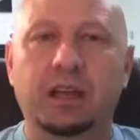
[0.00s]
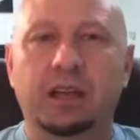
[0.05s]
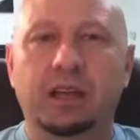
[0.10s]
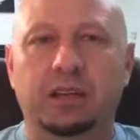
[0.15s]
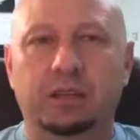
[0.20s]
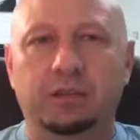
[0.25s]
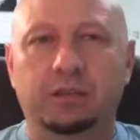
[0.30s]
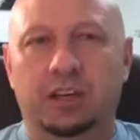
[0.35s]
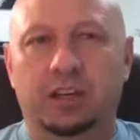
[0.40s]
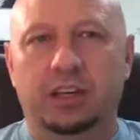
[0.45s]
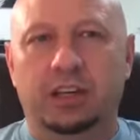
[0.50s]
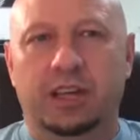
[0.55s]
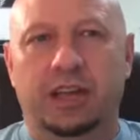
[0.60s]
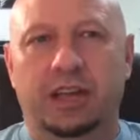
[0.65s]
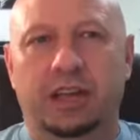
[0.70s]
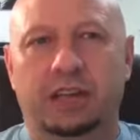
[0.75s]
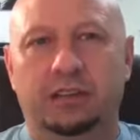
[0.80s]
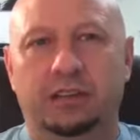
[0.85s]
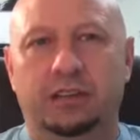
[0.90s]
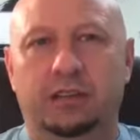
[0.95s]
you look
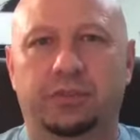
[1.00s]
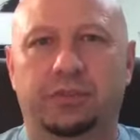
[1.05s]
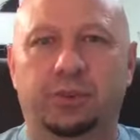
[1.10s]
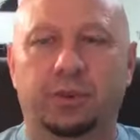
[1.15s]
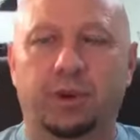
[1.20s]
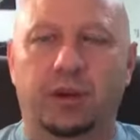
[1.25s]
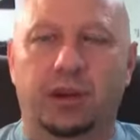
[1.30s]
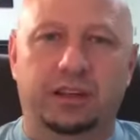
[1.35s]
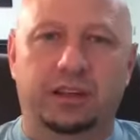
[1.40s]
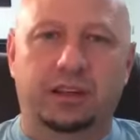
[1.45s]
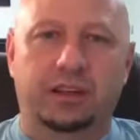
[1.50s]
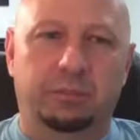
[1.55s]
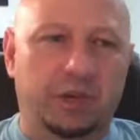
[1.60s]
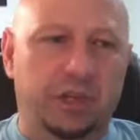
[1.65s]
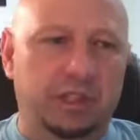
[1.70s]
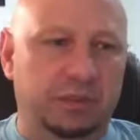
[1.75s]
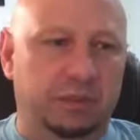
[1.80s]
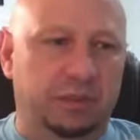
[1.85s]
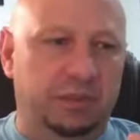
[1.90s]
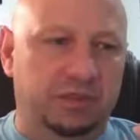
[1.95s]
at you know through all the
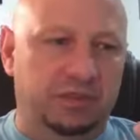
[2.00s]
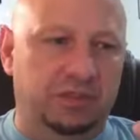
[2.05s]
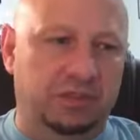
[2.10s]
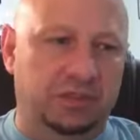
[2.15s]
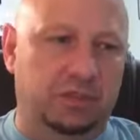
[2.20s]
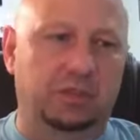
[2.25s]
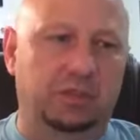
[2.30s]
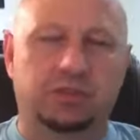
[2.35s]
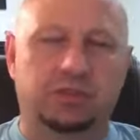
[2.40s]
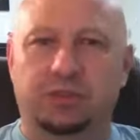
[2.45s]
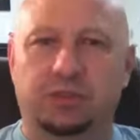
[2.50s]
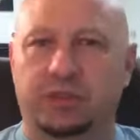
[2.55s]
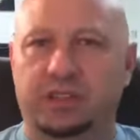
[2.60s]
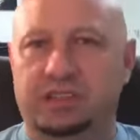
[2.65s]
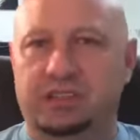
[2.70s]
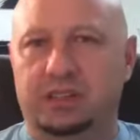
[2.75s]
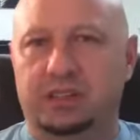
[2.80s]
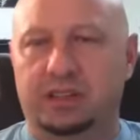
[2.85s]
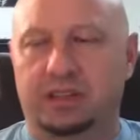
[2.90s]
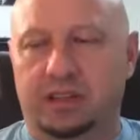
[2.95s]
multiple
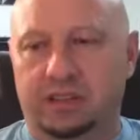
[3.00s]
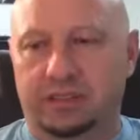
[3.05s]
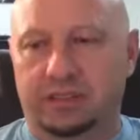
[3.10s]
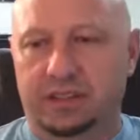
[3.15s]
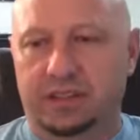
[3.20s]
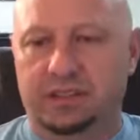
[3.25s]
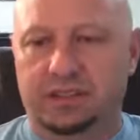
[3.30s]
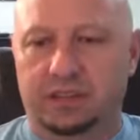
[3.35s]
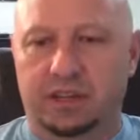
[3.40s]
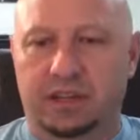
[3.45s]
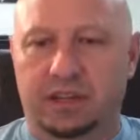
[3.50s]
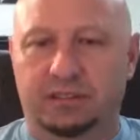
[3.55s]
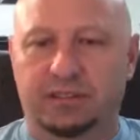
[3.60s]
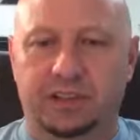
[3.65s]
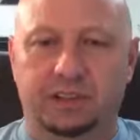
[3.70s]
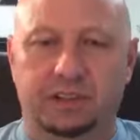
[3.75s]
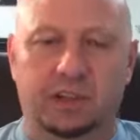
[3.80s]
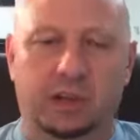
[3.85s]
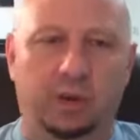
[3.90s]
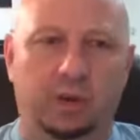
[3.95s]
surgeries and all this stuff
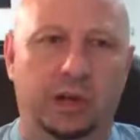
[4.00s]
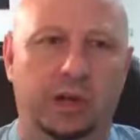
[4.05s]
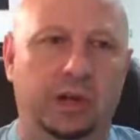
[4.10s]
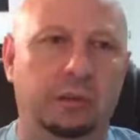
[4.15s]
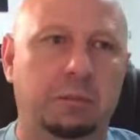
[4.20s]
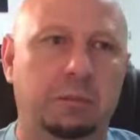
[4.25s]
and knowing